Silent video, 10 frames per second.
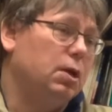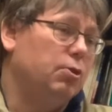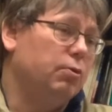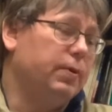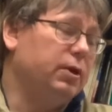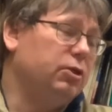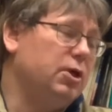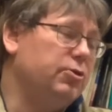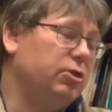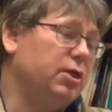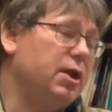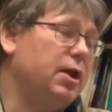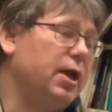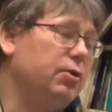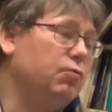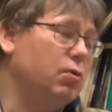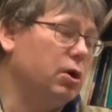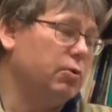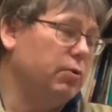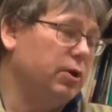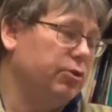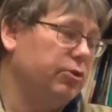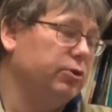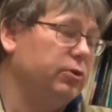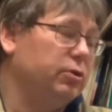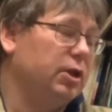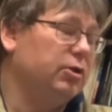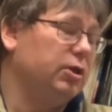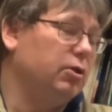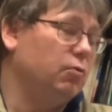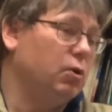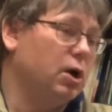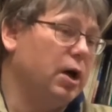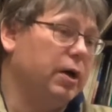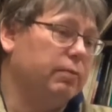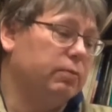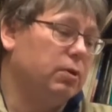The biggest thing the Senate had to work with, the two Senates had to work on,